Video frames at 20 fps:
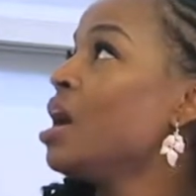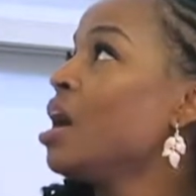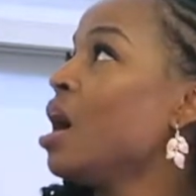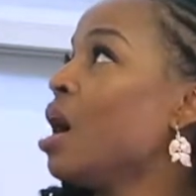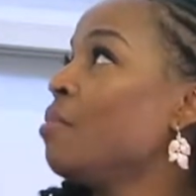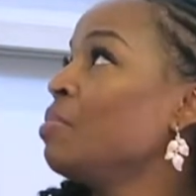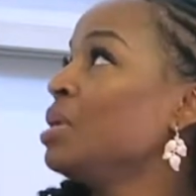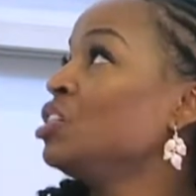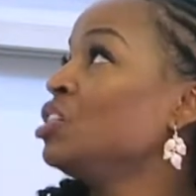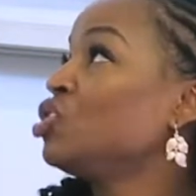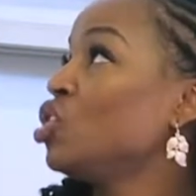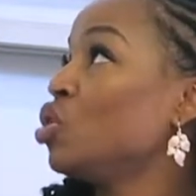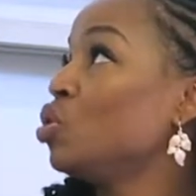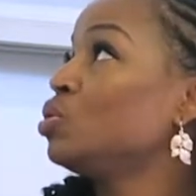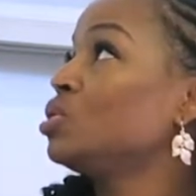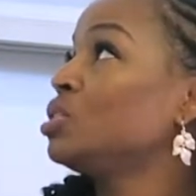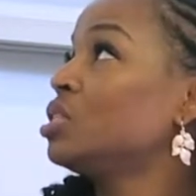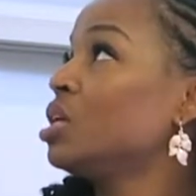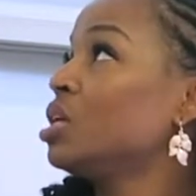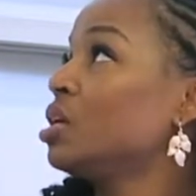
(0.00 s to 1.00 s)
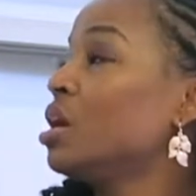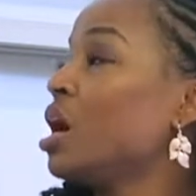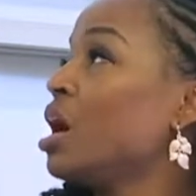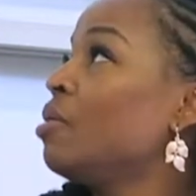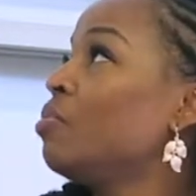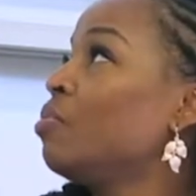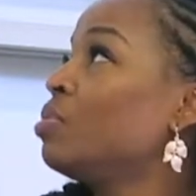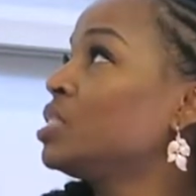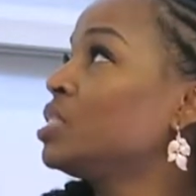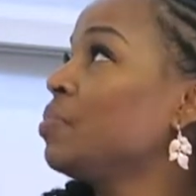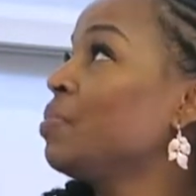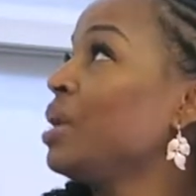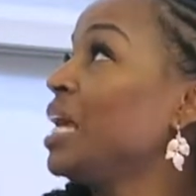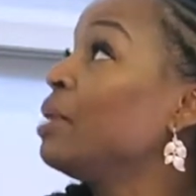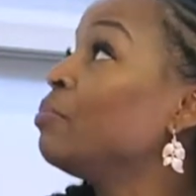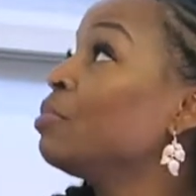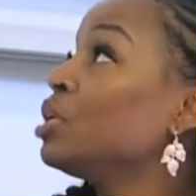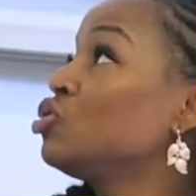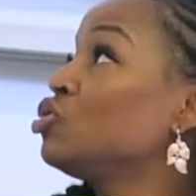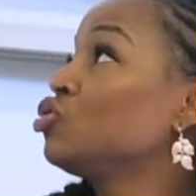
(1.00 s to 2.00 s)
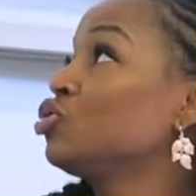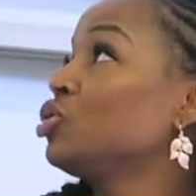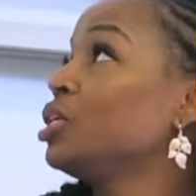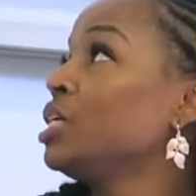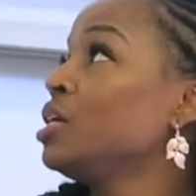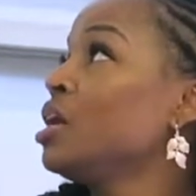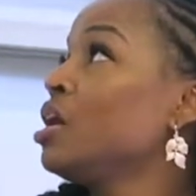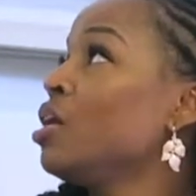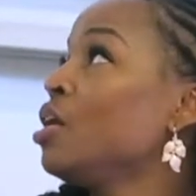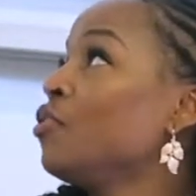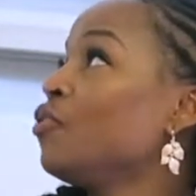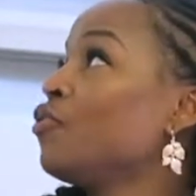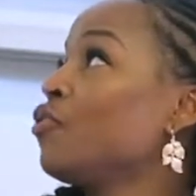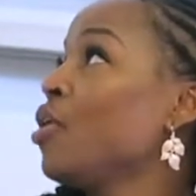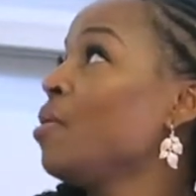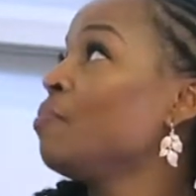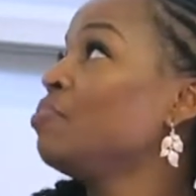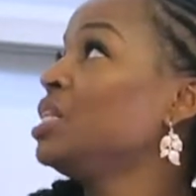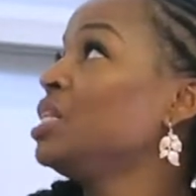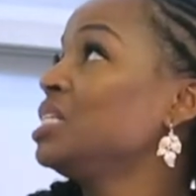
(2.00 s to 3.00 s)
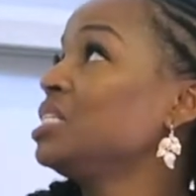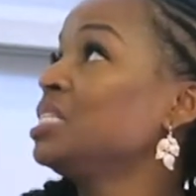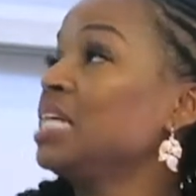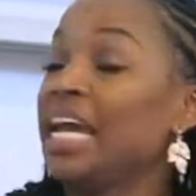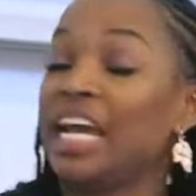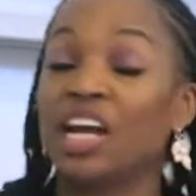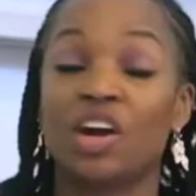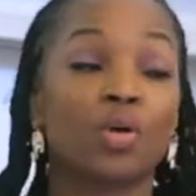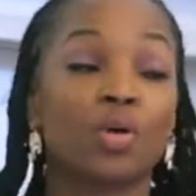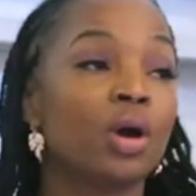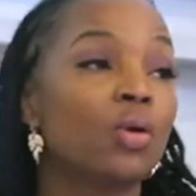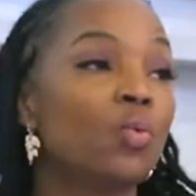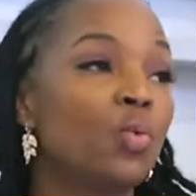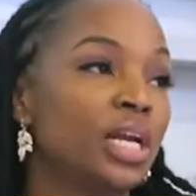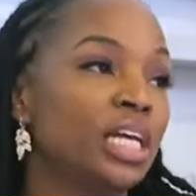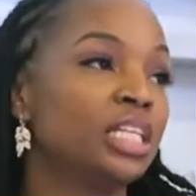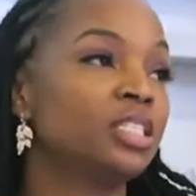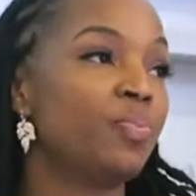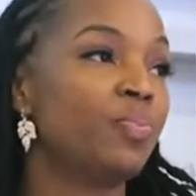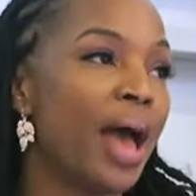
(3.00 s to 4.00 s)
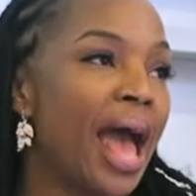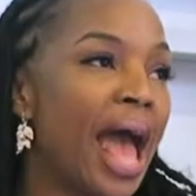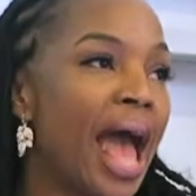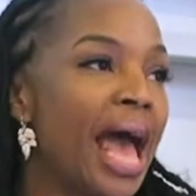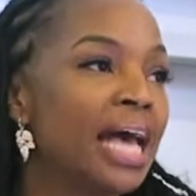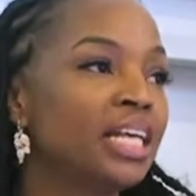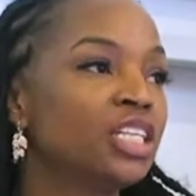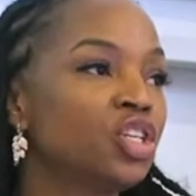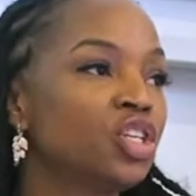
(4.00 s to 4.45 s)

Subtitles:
It shows some imagery from this era when it's passed.